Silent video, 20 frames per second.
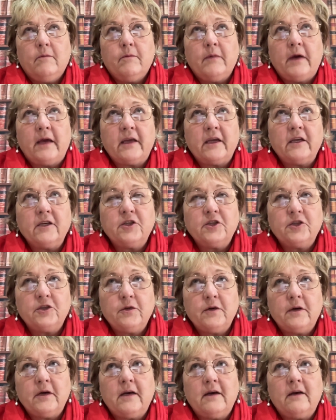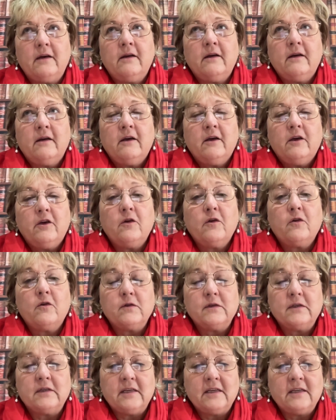making sure you're
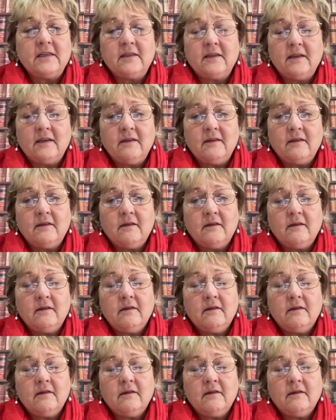consistent,